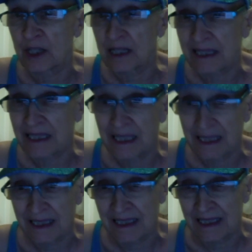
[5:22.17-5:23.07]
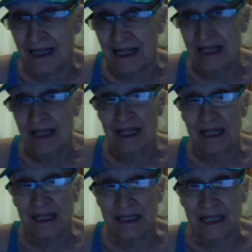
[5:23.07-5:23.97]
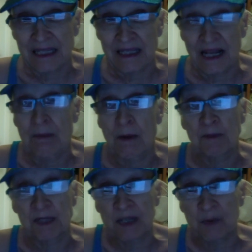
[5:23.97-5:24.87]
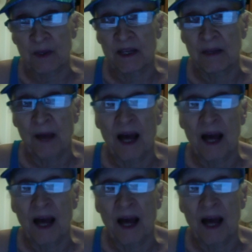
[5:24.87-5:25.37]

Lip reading: says that I'm upset with him,